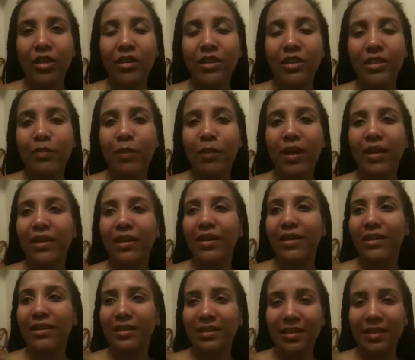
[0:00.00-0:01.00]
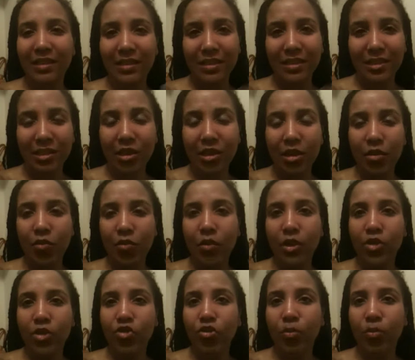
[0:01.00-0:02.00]
this body is this
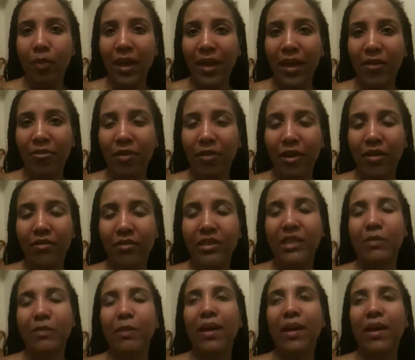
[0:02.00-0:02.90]
racial background, this